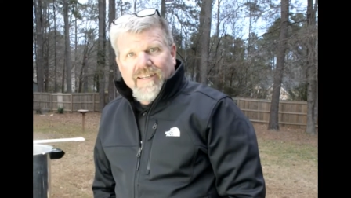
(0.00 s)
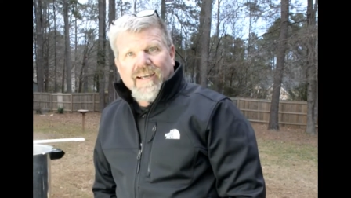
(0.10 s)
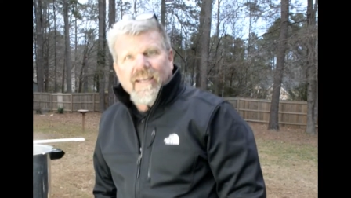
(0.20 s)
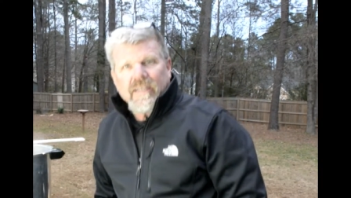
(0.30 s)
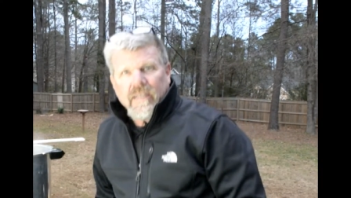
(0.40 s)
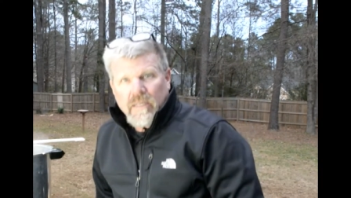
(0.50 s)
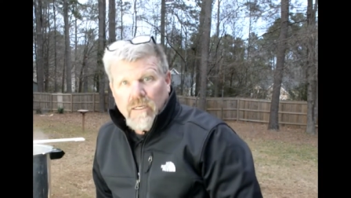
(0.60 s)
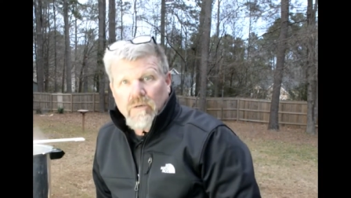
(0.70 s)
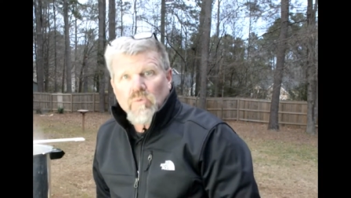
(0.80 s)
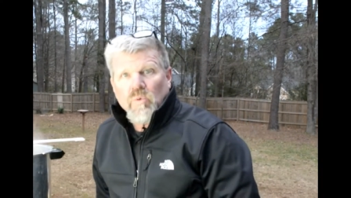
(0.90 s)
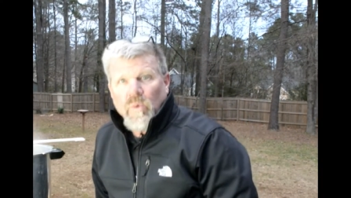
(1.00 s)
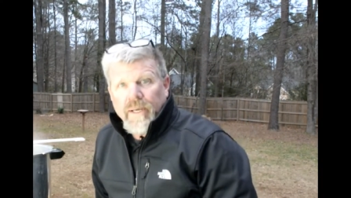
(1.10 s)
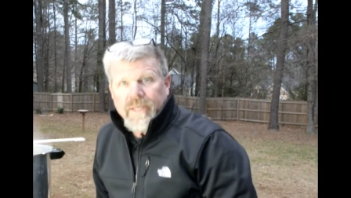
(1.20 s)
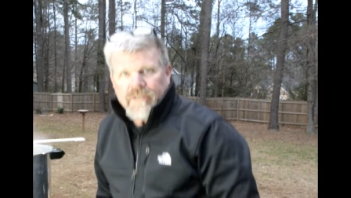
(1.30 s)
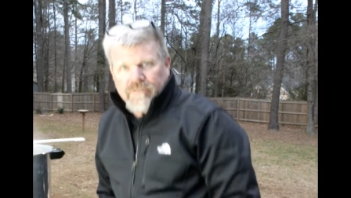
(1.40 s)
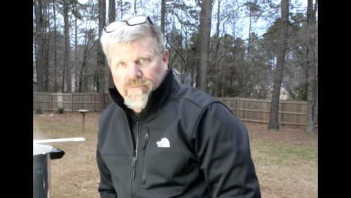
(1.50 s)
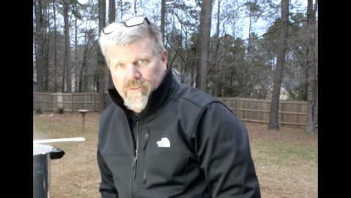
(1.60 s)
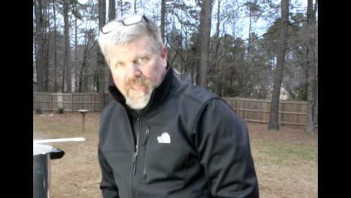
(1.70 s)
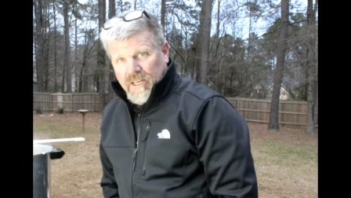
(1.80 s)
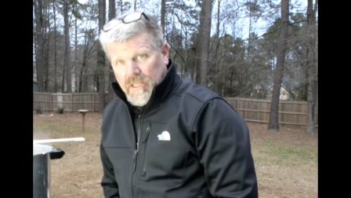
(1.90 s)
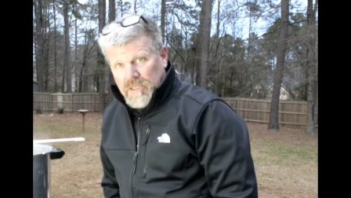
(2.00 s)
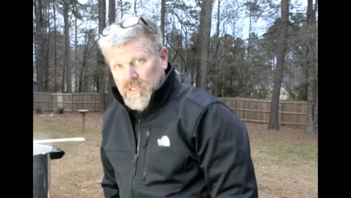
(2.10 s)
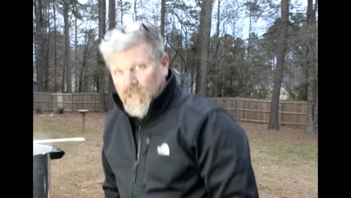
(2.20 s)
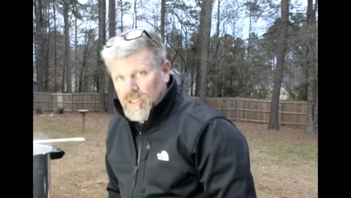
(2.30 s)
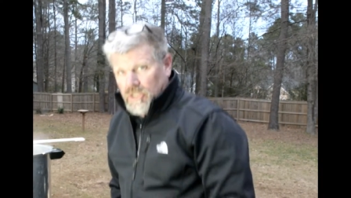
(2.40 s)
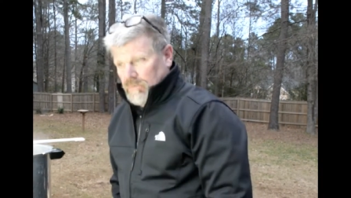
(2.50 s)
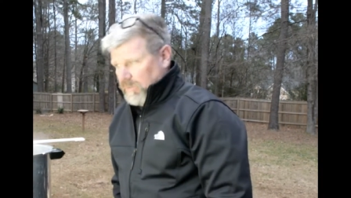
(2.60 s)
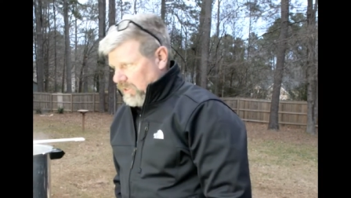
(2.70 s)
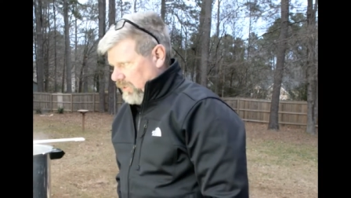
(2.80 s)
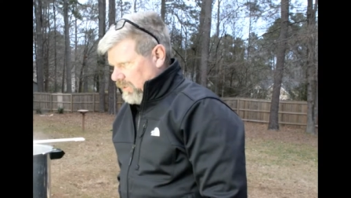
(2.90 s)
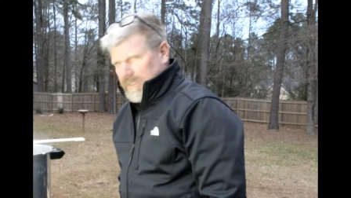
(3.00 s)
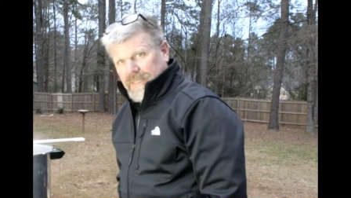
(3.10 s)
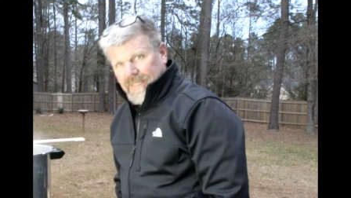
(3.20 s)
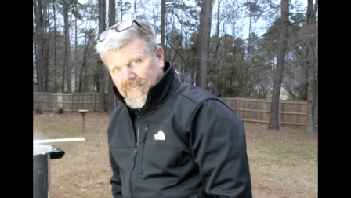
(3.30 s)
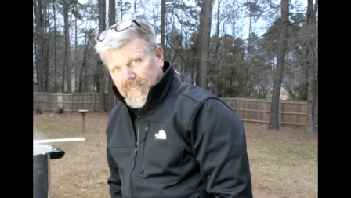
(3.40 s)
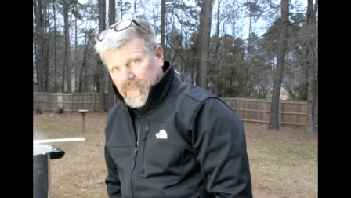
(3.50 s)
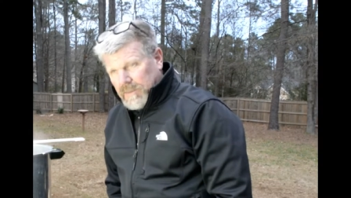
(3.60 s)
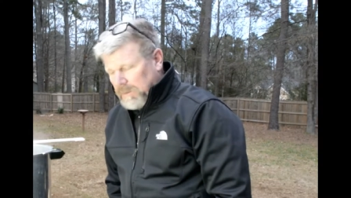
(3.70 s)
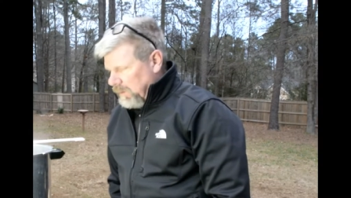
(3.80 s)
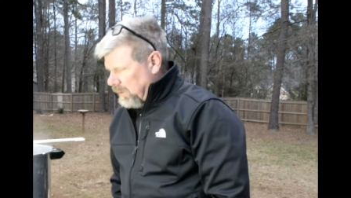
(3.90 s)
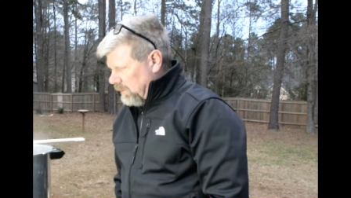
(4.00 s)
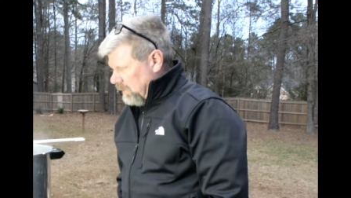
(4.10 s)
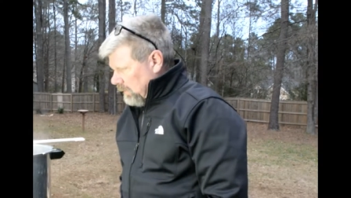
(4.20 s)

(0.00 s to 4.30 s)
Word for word: I cannot wait for that induction burner to get here.